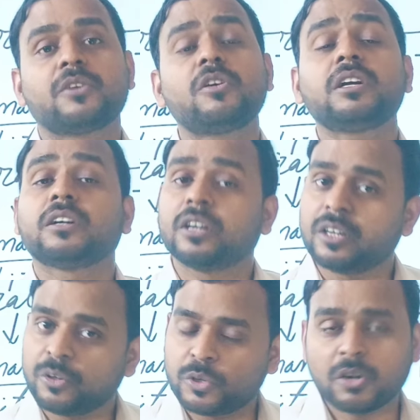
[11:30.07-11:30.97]
and wrong,
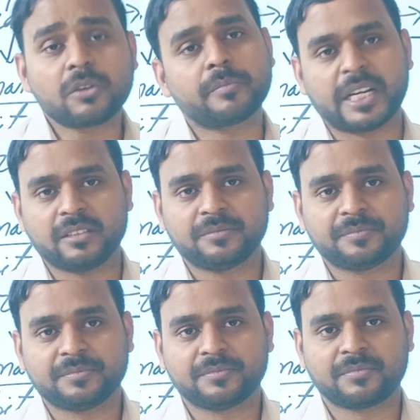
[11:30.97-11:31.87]
good or bad,
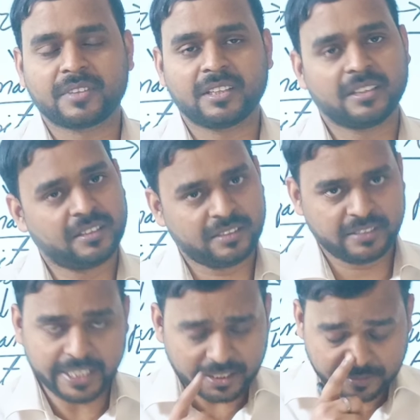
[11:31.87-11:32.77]

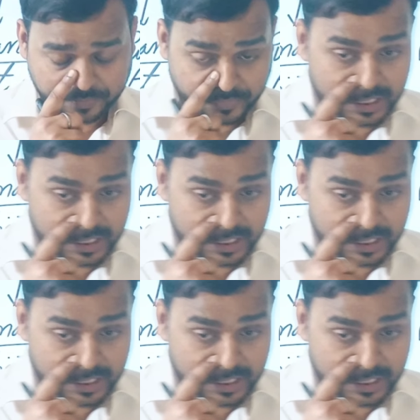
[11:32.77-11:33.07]
right?